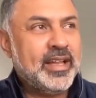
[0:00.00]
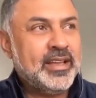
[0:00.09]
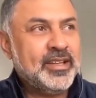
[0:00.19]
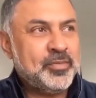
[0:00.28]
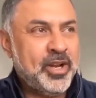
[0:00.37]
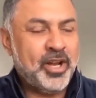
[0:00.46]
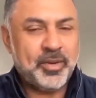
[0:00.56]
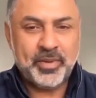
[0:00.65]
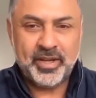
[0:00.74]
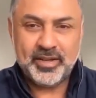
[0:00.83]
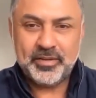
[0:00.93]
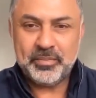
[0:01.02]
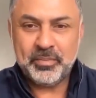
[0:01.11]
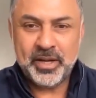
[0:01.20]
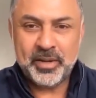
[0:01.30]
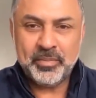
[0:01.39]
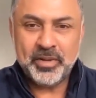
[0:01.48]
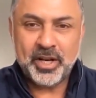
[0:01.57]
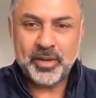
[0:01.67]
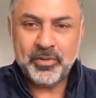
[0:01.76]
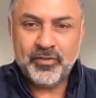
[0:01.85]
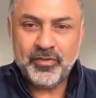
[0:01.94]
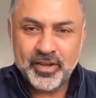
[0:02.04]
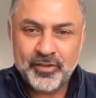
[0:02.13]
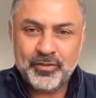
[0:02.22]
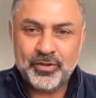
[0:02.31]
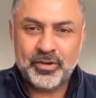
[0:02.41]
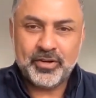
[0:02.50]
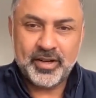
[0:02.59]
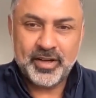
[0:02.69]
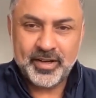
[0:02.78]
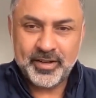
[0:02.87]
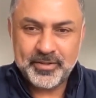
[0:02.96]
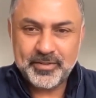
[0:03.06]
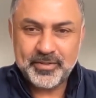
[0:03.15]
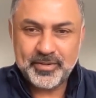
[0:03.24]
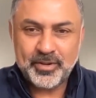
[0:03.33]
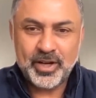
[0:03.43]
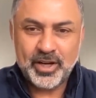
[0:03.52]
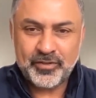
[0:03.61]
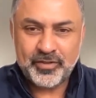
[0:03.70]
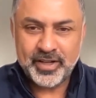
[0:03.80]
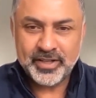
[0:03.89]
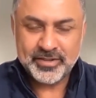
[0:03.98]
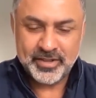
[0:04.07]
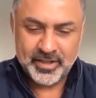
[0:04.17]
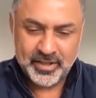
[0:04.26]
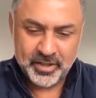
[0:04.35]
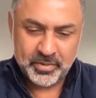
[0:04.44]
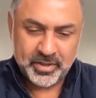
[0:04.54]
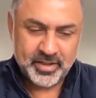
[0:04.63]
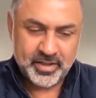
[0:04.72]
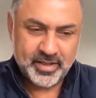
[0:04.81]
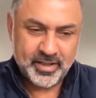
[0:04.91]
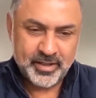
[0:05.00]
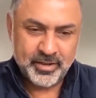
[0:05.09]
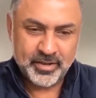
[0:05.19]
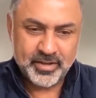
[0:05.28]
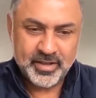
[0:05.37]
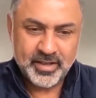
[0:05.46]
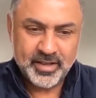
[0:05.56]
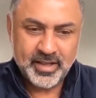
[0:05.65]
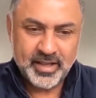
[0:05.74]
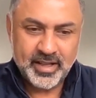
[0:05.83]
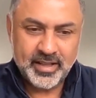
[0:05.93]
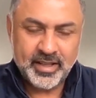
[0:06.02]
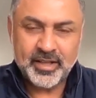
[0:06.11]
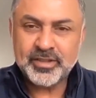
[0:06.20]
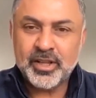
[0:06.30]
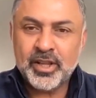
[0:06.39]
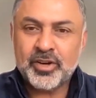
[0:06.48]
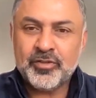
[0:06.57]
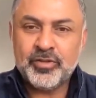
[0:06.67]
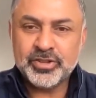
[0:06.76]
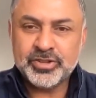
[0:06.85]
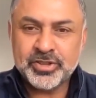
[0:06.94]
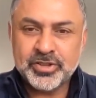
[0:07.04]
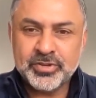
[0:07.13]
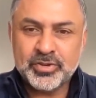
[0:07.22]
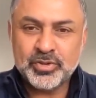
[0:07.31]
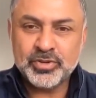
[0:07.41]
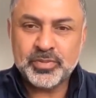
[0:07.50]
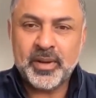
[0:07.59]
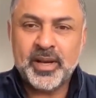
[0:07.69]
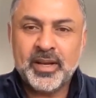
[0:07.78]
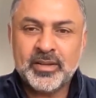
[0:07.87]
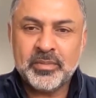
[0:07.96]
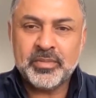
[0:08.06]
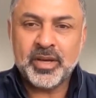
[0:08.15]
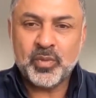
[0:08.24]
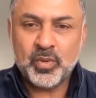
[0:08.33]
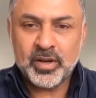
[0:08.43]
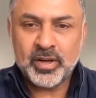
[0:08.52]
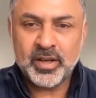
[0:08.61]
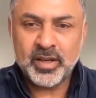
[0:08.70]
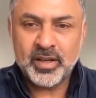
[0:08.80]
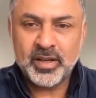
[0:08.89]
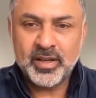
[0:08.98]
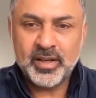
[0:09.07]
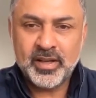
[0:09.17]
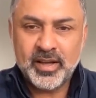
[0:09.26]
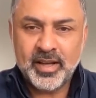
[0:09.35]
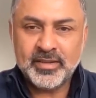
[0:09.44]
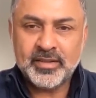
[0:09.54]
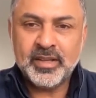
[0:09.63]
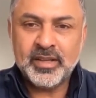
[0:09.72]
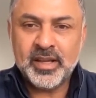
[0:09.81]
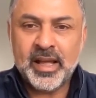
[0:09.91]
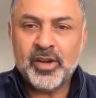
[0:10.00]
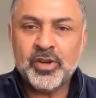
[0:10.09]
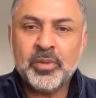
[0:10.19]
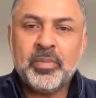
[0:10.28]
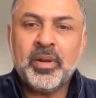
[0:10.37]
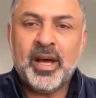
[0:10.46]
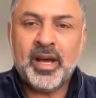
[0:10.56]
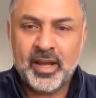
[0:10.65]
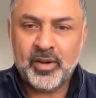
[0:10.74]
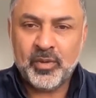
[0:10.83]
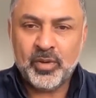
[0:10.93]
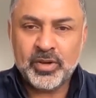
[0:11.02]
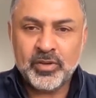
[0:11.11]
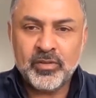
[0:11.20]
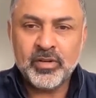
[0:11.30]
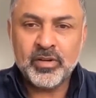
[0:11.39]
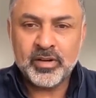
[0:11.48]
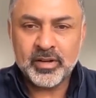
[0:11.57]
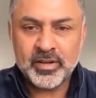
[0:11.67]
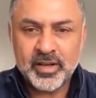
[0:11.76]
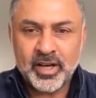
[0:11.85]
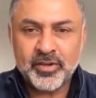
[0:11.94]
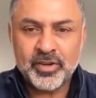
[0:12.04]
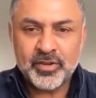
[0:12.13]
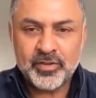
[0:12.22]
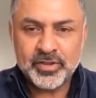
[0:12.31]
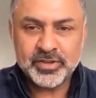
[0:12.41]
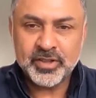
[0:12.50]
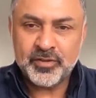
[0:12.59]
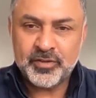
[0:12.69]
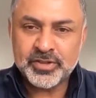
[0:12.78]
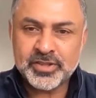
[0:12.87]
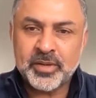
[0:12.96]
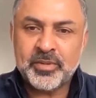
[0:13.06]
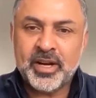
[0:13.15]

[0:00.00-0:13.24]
this may not be fitting for all our friends in India, but look, there is a lot of virtue to spending some time working and seeing how you apply what you've learned out of university the first time